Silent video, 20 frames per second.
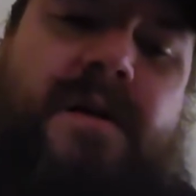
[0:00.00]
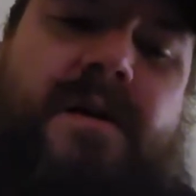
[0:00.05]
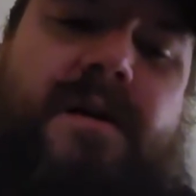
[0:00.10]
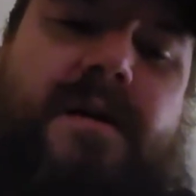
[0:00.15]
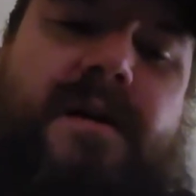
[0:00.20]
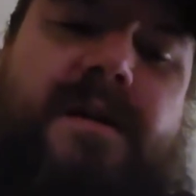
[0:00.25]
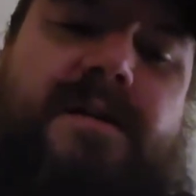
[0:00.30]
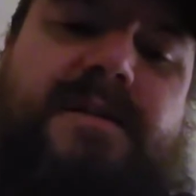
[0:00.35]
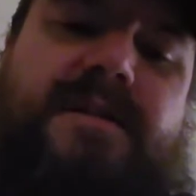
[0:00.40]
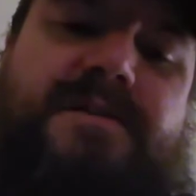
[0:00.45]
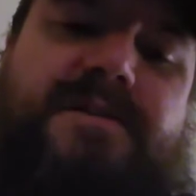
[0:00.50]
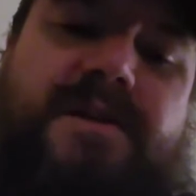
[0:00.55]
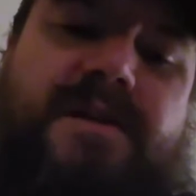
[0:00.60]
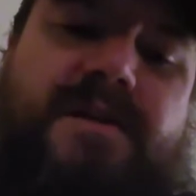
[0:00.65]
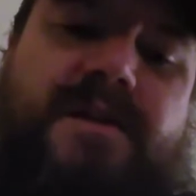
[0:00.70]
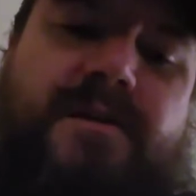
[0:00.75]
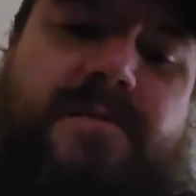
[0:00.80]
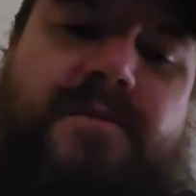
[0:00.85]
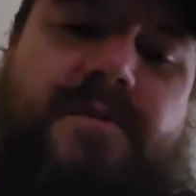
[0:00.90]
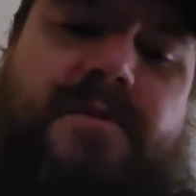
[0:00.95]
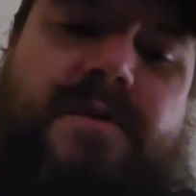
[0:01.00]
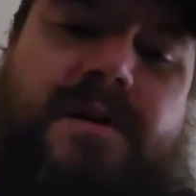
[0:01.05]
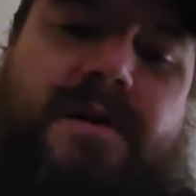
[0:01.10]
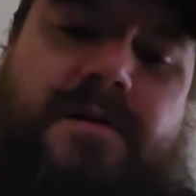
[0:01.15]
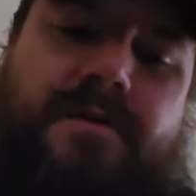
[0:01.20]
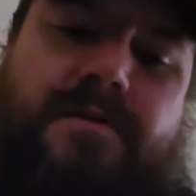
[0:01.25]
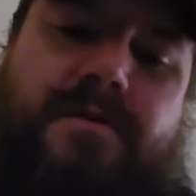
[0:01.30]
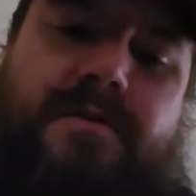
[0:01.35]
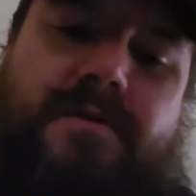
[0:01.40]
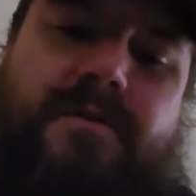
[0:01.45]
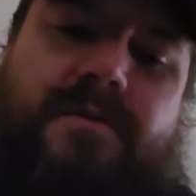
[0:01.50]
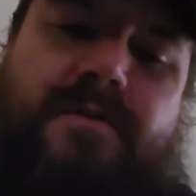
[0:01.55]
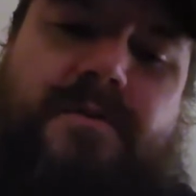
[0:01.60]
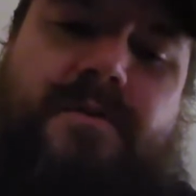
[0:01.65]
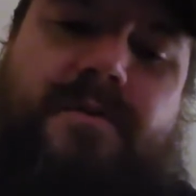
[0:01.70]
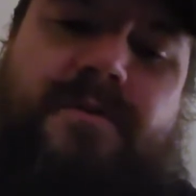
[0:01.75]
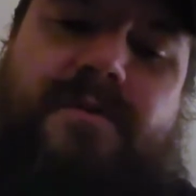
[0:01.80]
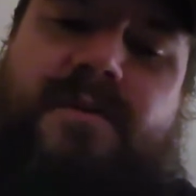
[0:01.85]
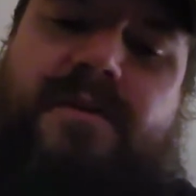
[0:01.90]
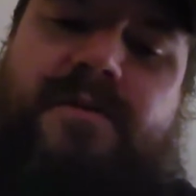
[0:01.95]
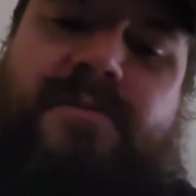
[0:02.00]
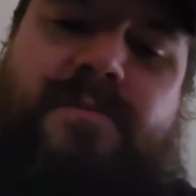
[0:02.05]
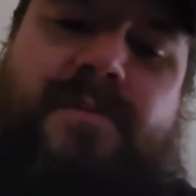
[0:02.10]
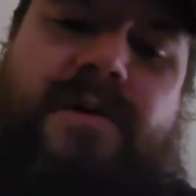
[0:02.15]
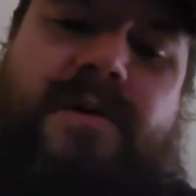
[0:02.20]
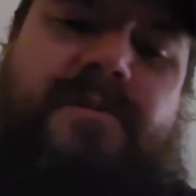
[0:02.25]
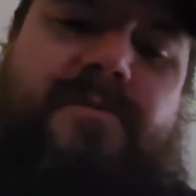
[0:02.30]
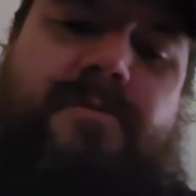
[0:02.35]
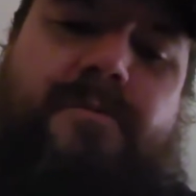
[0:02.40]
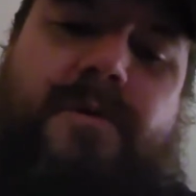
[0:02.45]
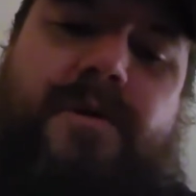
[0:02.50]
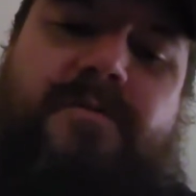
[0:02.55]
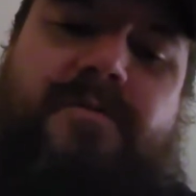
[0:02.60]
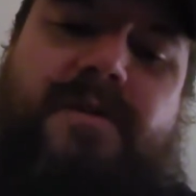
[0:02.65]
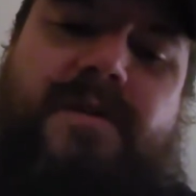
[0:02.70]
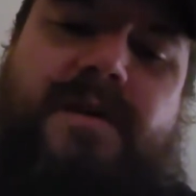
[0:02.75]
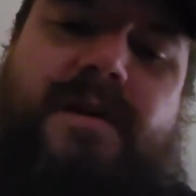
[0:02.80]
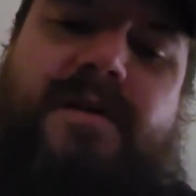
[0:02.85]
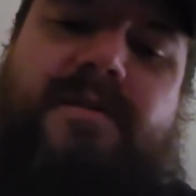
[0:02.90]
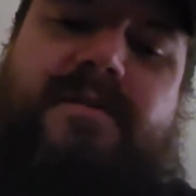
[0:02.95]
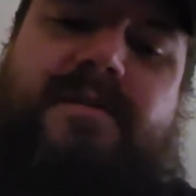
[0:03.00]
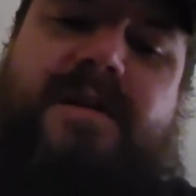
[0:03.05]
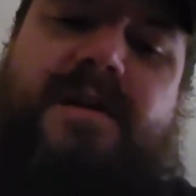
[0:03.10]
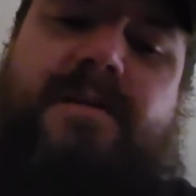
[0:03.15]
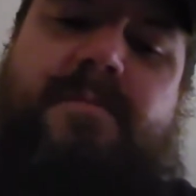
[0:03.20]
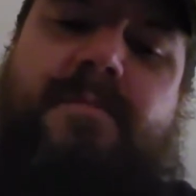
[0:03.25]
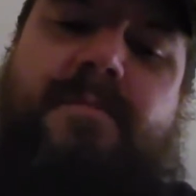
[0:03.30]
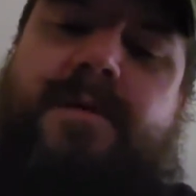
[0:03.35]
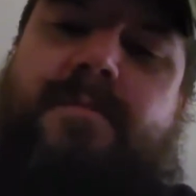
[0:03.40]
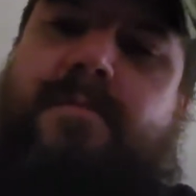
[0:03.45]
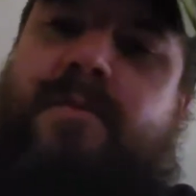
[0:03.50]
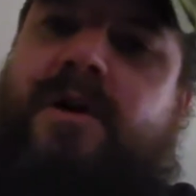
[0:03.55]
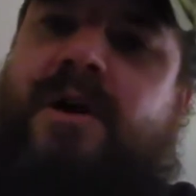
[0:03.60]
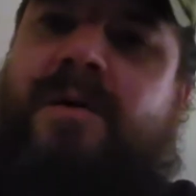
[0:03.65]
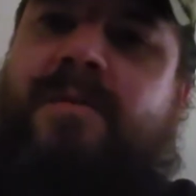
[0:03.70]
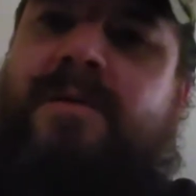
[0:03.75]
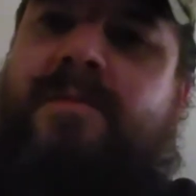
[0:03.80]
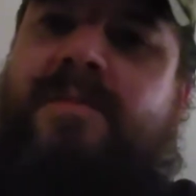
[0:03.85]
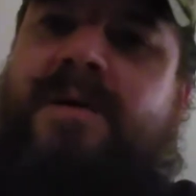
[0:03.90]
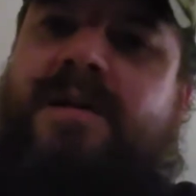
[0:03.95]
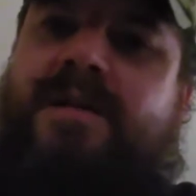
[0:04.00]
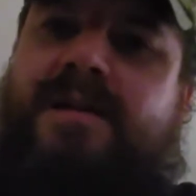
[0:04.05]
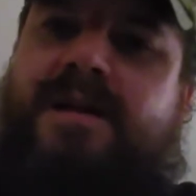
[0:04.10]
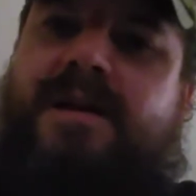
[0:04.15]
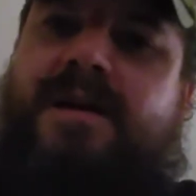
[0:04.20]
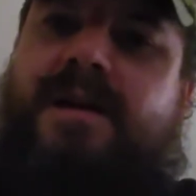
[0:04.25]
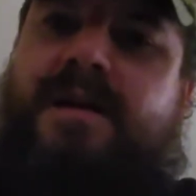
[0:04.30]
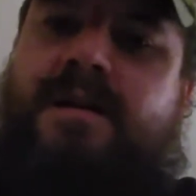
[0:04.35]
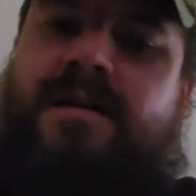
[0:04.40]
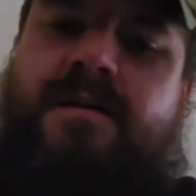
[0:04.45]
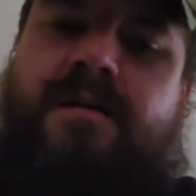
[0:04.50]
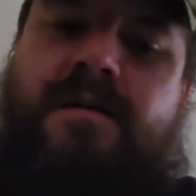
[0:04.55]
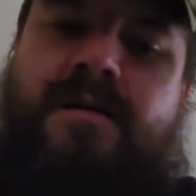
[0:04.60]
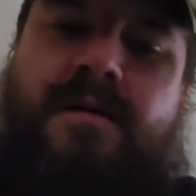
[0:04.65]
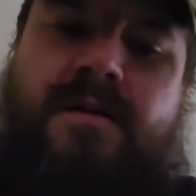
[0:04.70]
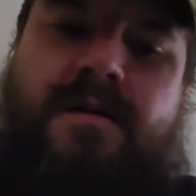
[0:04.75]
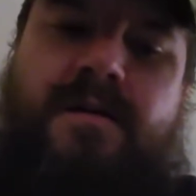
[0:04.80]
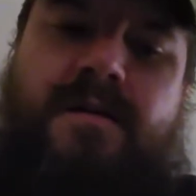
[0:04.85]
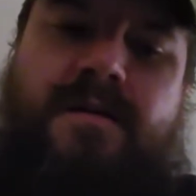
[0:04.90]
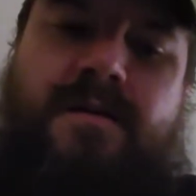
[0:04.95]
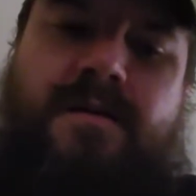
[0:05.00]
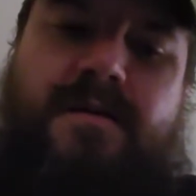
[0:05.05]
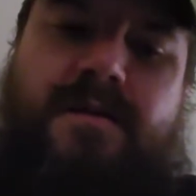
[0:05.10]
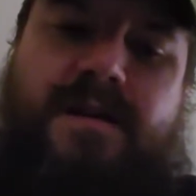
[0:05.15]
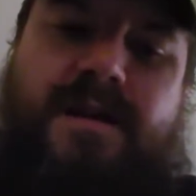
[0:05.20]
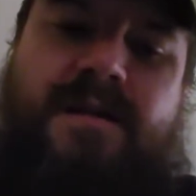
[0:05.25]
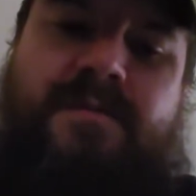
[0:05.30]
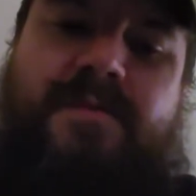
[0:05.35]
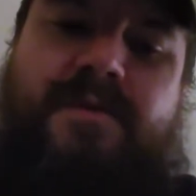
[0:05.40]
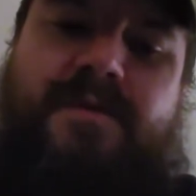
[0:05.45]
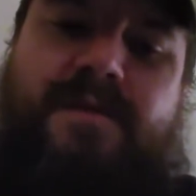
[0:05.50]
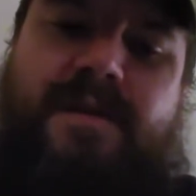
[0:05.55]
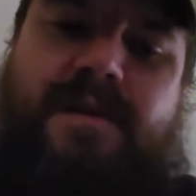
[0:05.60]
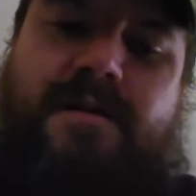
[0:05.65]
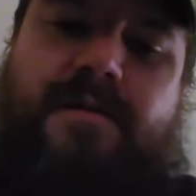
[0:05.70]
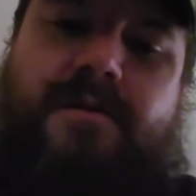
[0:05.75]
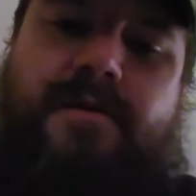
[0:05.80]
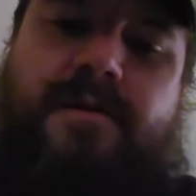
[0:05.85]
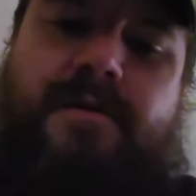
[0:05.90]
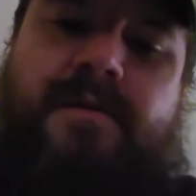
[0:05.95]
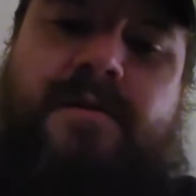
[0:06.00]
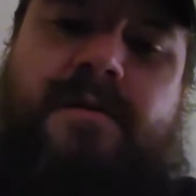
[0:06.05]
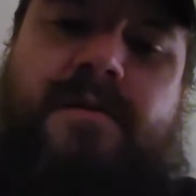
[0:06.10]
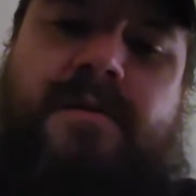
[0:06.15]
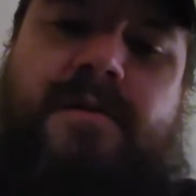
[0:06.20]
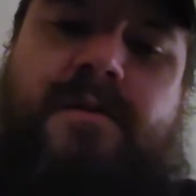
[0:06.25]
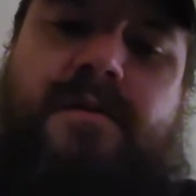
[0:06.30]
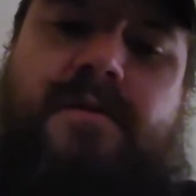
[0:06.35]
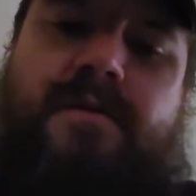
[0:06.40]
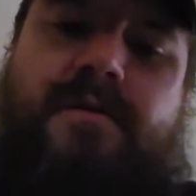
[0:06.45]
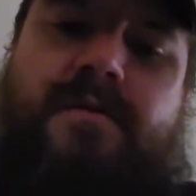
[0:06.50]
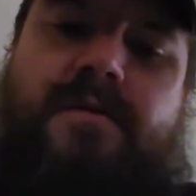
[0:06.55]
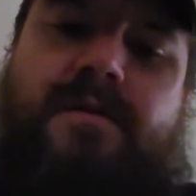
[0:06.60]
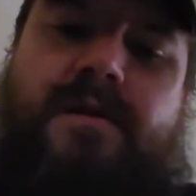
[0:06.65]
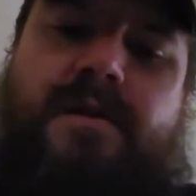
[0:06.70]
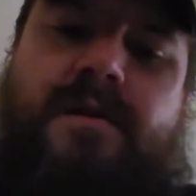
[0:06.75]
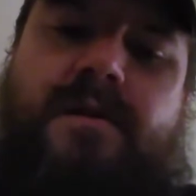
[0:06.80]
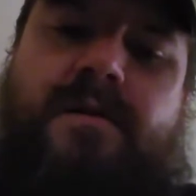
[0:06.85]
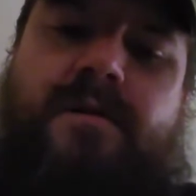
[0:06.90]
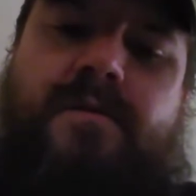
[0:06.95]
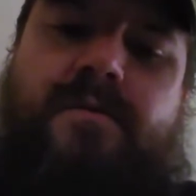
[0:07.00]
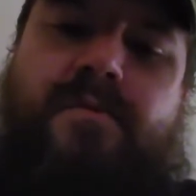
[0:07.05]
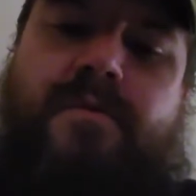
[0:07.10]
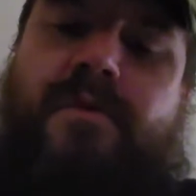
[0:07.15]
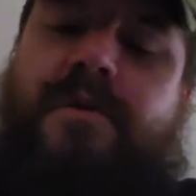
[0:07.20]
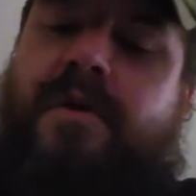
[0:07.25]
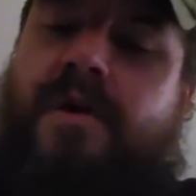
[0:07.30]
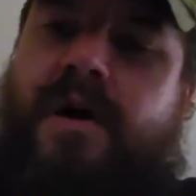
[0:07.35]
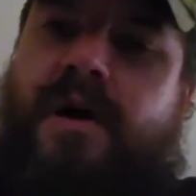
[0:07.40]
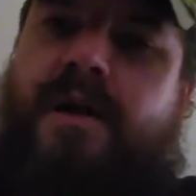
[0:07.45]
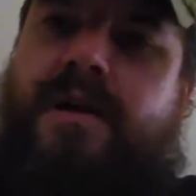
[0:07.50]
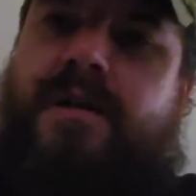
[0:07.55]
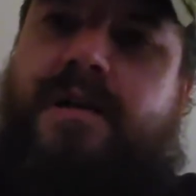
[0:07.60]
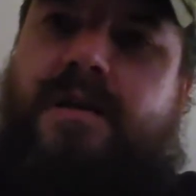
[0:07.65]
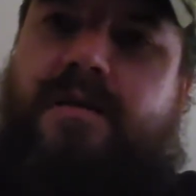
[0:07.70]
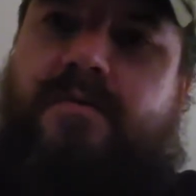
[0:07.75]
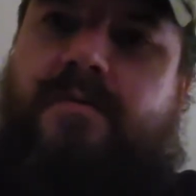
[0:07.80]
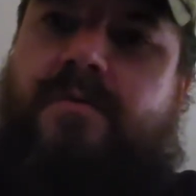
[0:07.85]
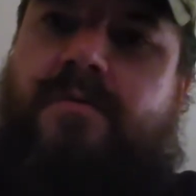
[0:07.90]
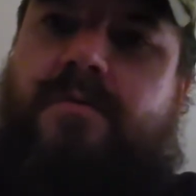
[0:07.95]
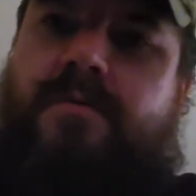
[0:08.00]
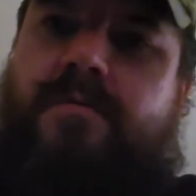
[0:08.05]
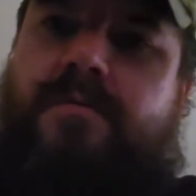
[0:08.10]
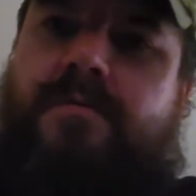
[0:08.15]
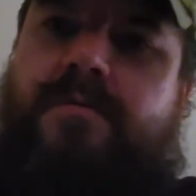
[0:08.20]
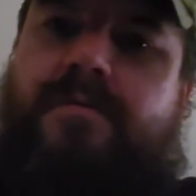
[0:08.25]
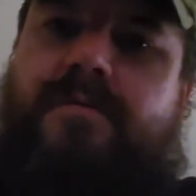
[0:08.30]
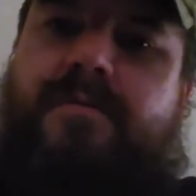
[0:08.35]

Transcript: and the JW elders. It was 6 months before I realized that my mom and my dad in particular, were not evil.